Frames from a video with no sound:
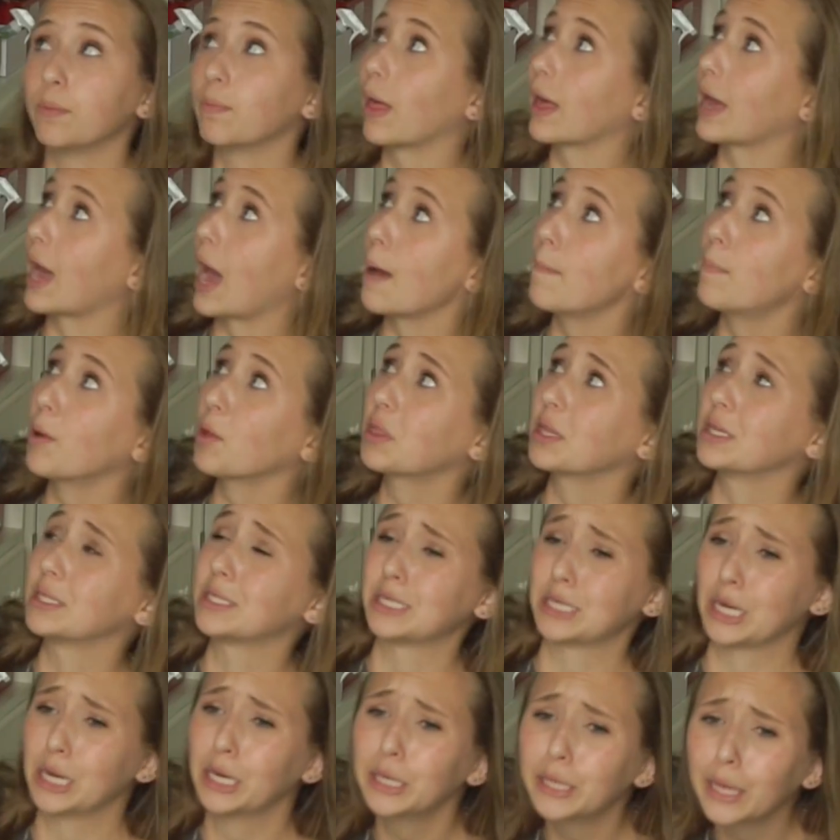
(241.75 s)
Like, I bought this
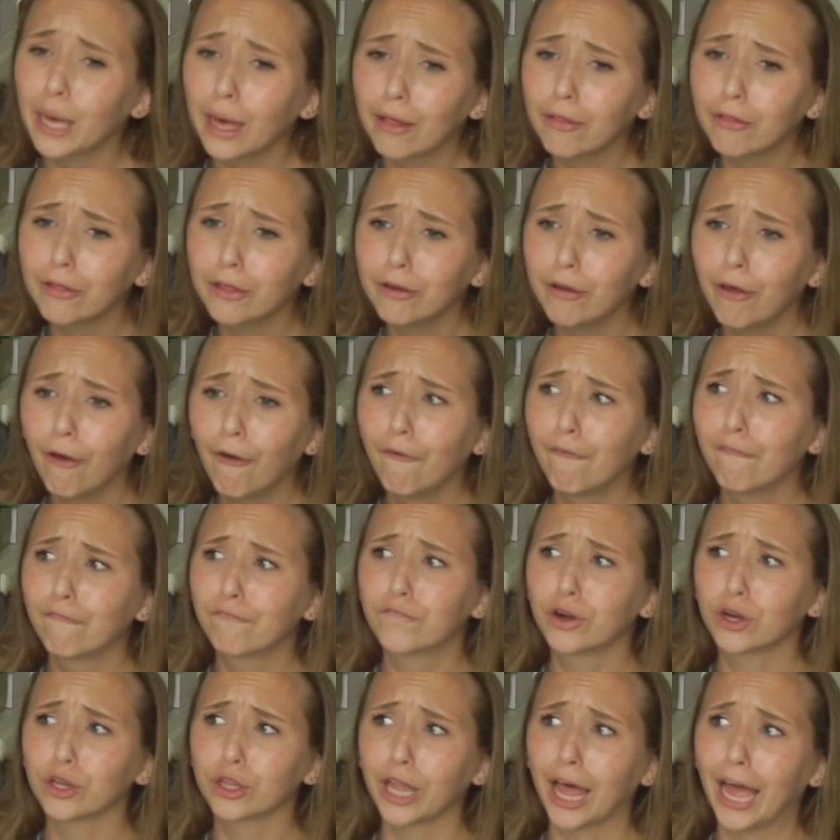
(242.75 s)
10-gallon
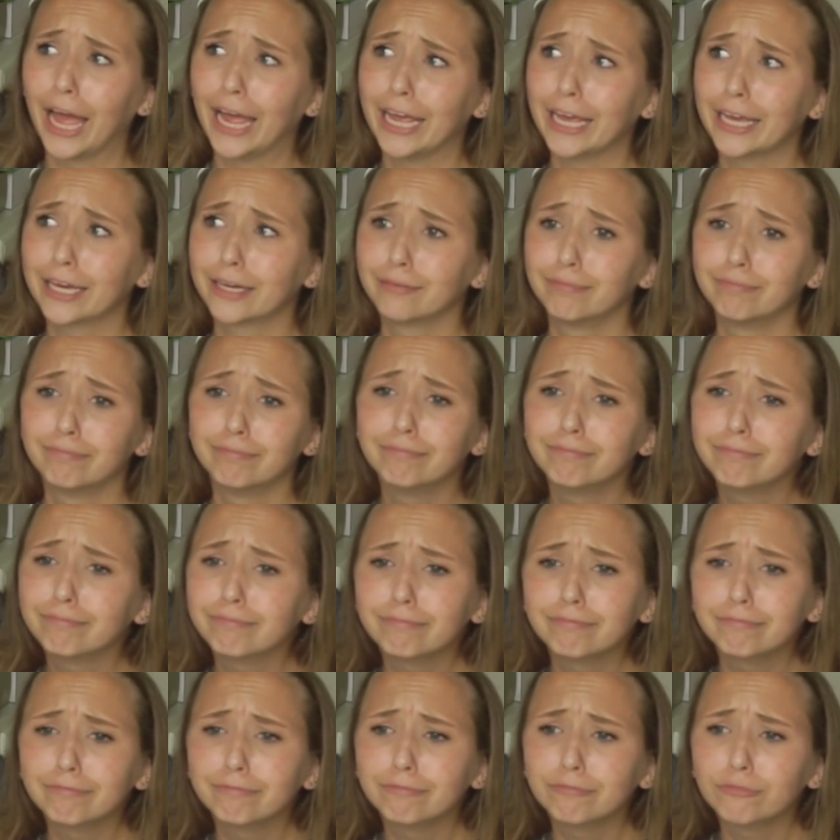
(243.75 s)
for like
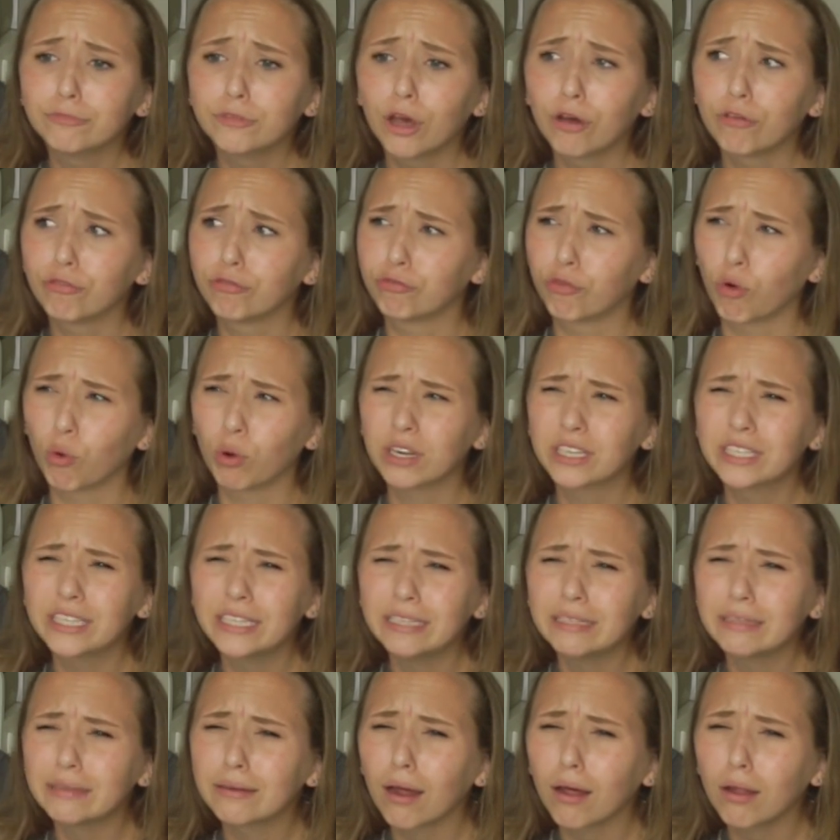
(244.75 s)

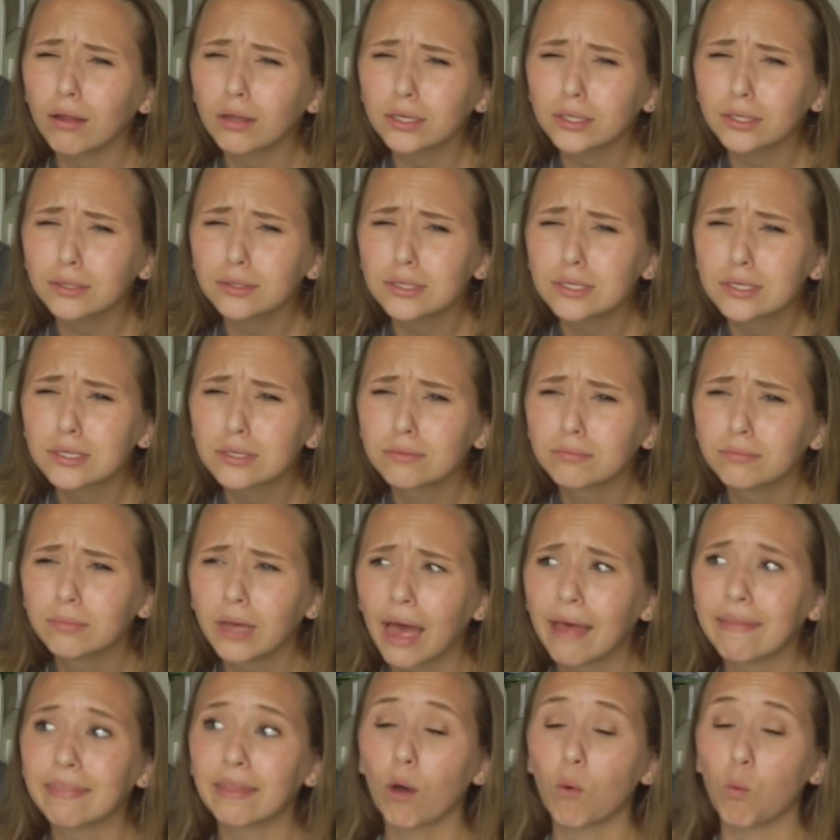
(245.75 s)
$14,
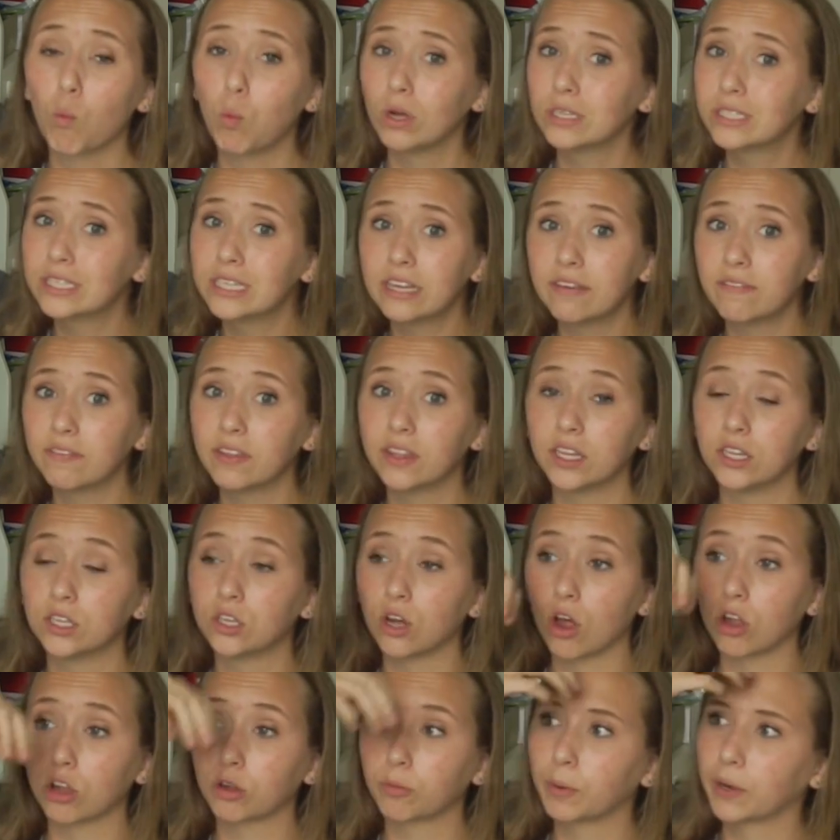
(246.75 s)
and that wasn't even the
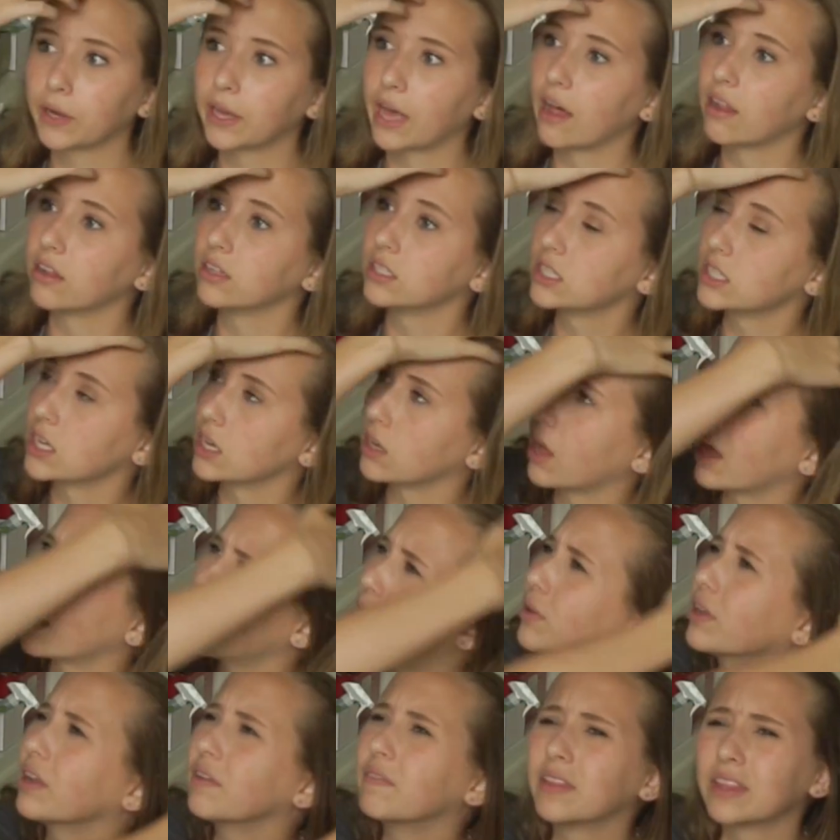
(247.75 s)
dollar per gallon sale. I
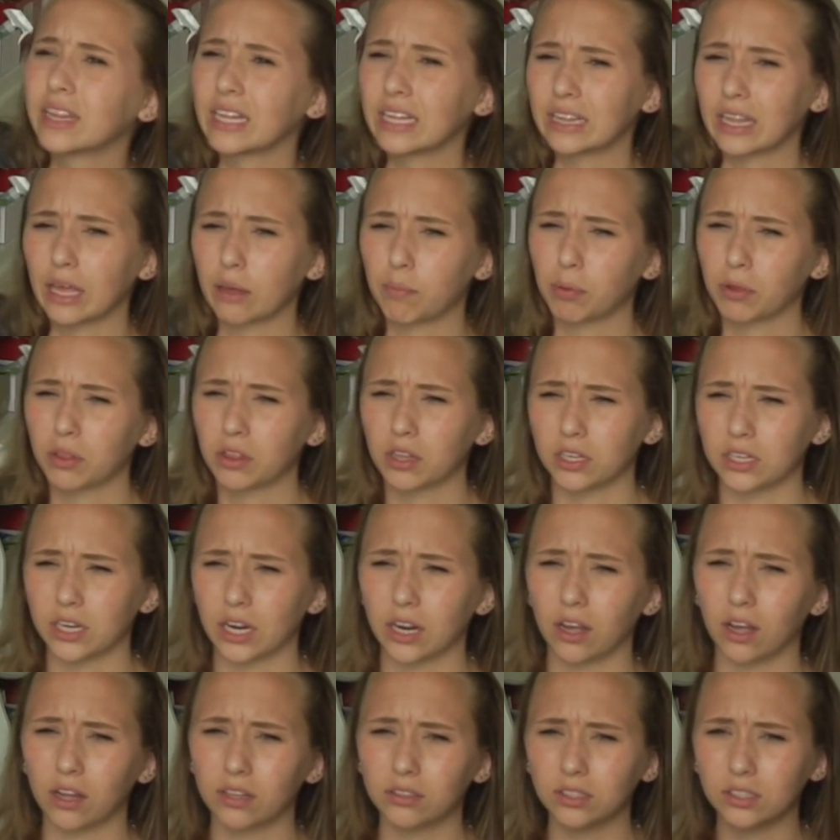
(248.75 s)
don't even think they put the
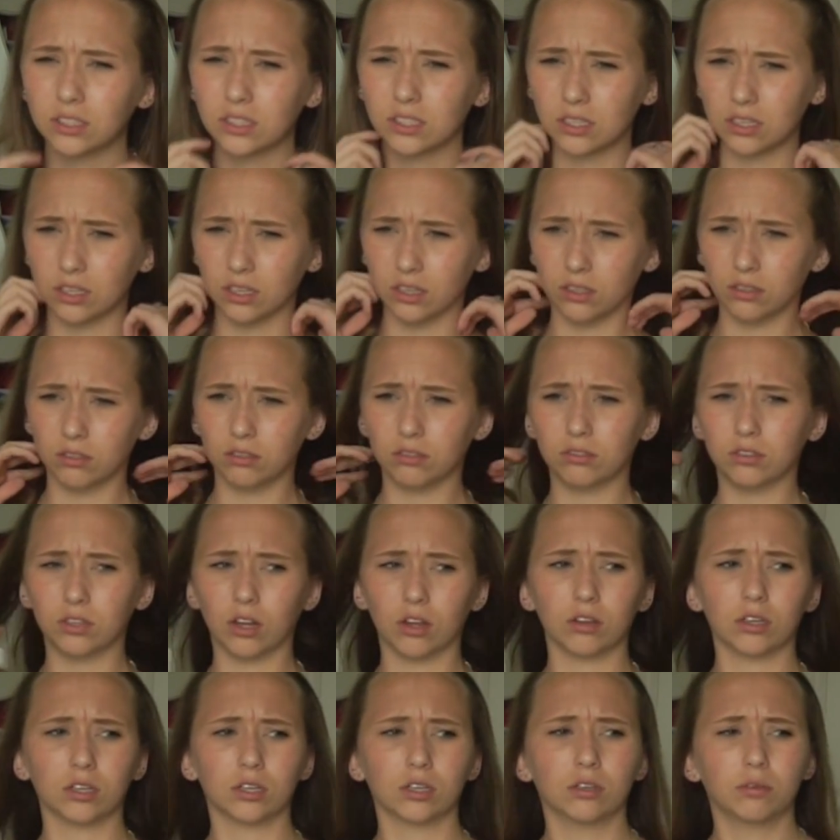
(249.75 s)
10 gallons in the
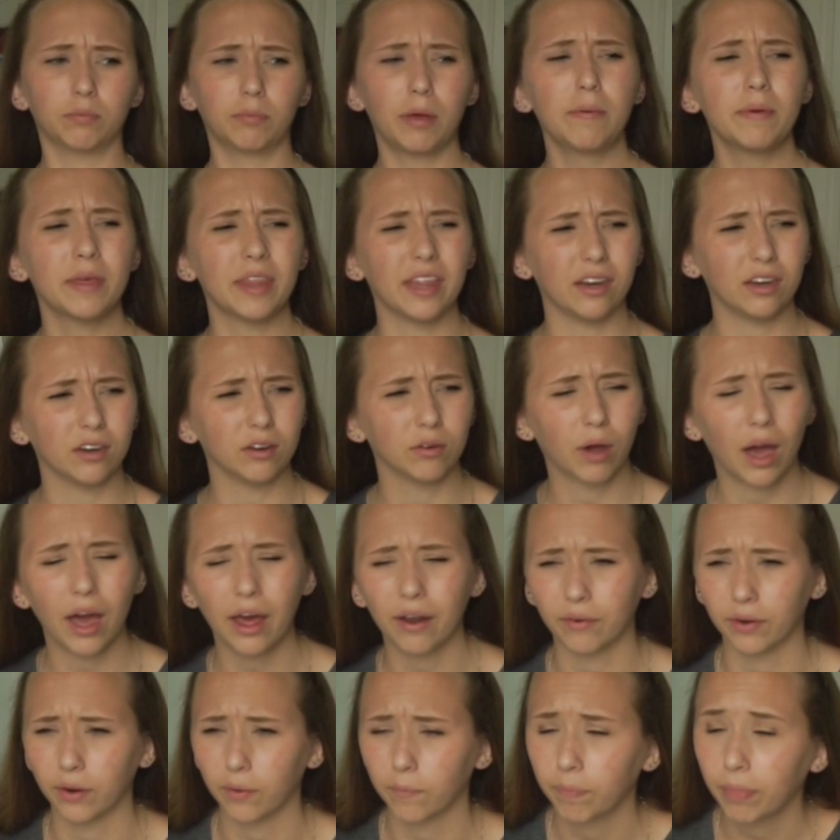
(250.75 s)
dollar. Maybe they do. I
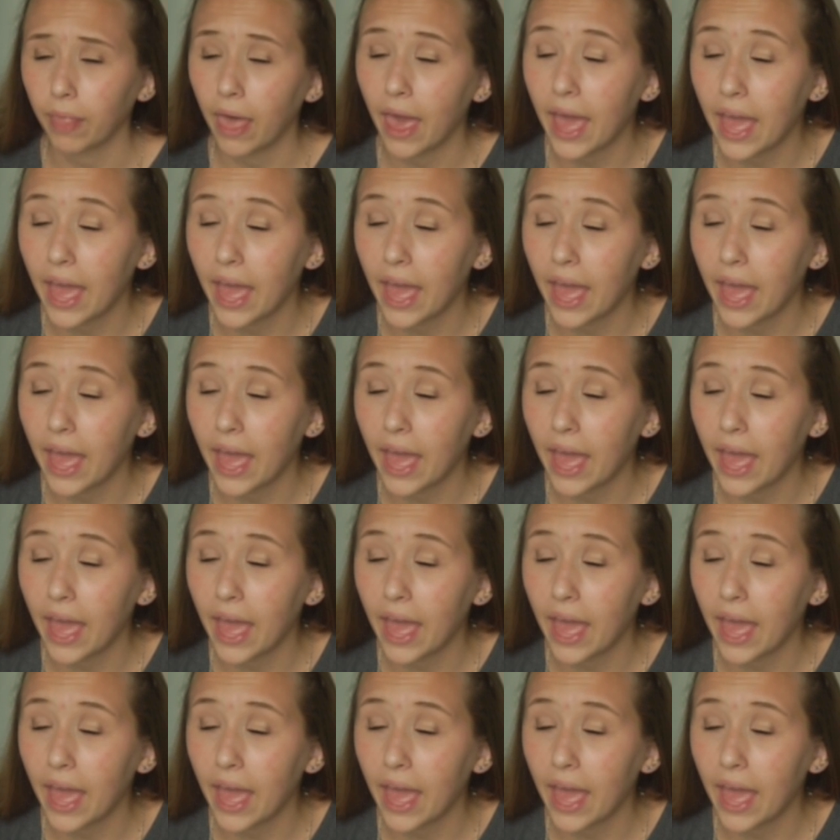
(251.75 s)
don't know.